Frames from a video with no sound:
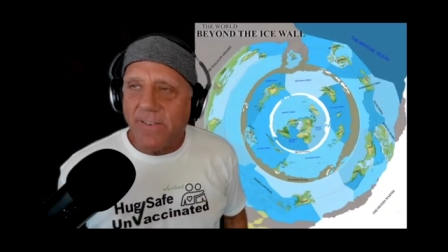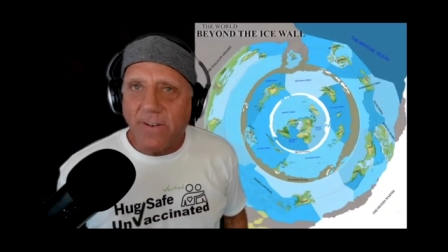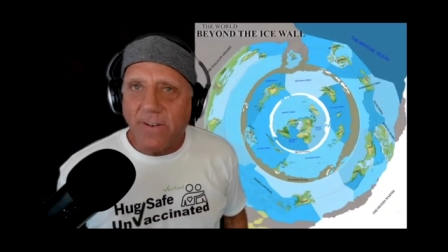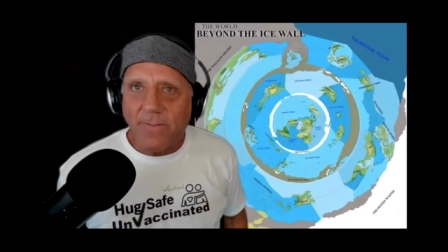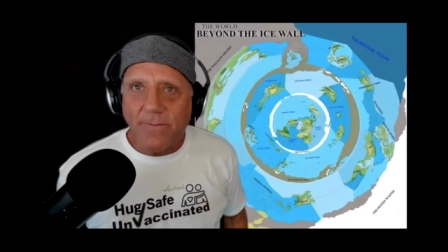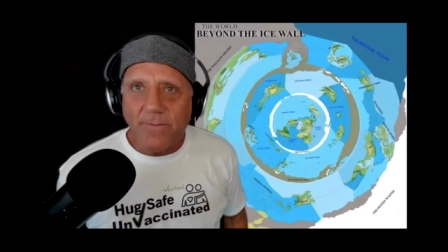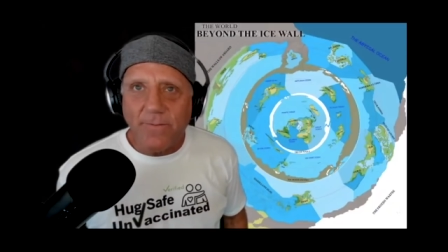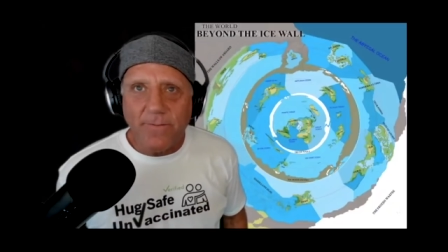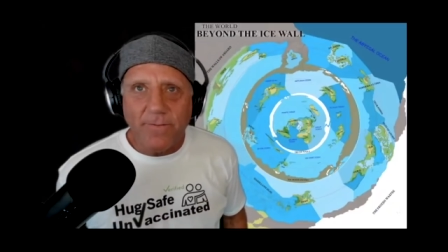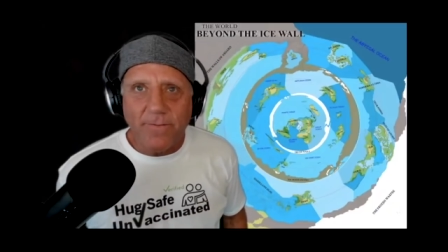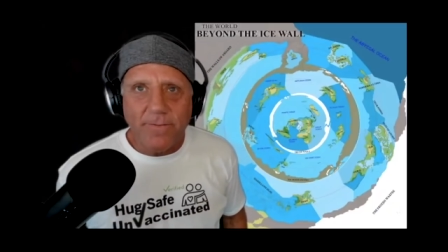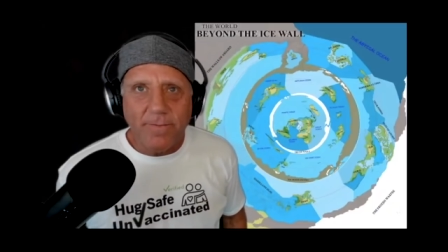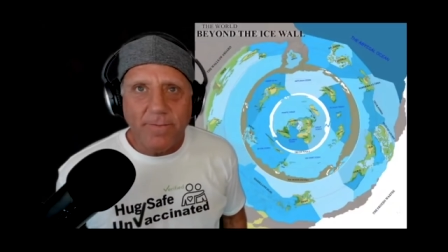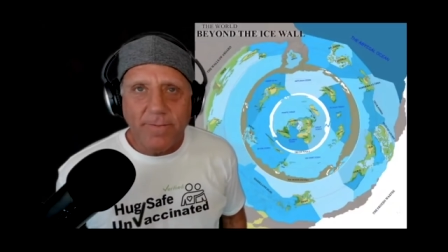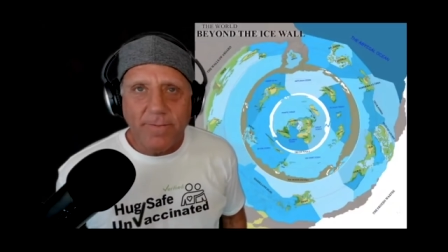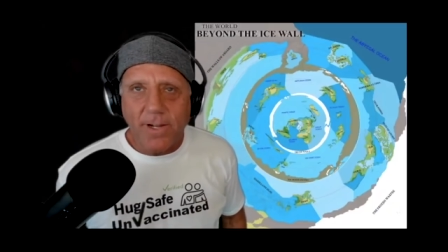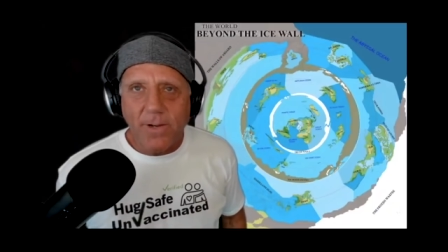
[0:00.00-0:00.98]
so I'm
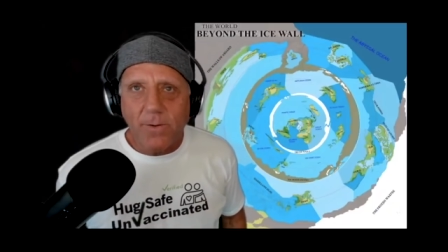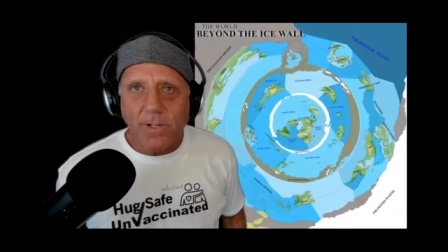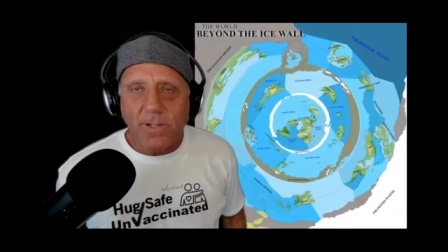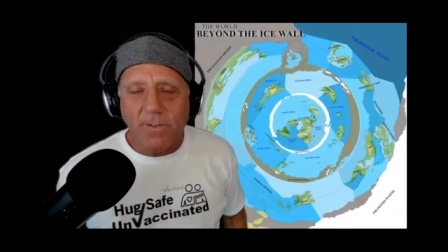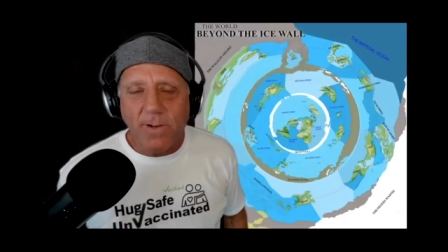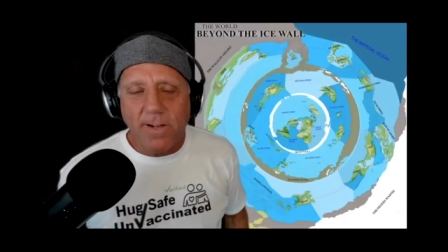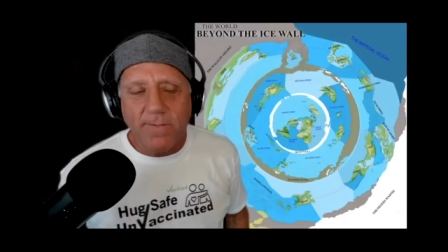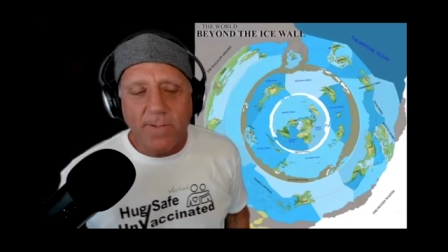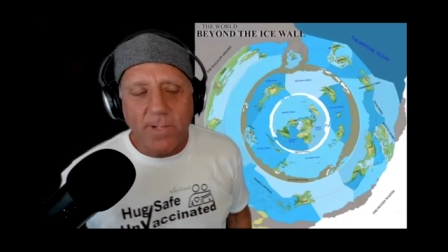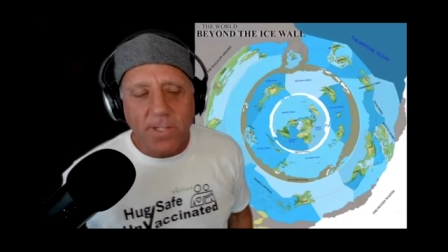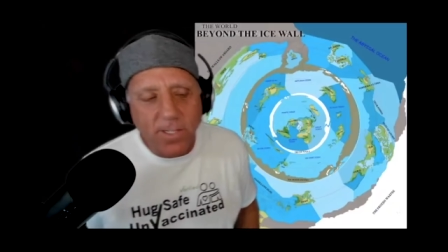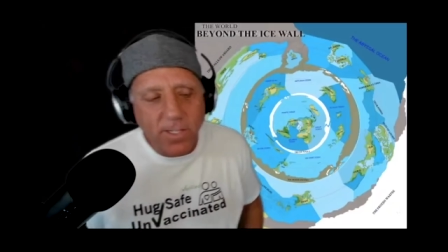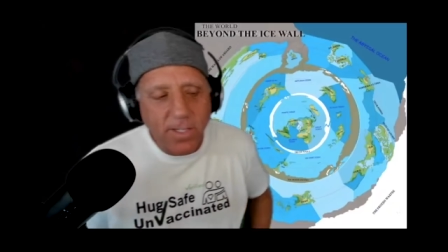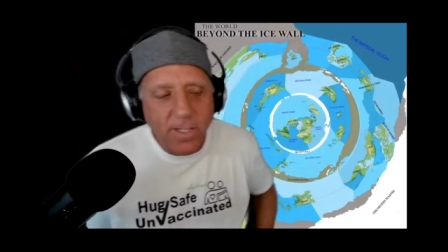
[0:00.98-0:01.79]
very well traveled.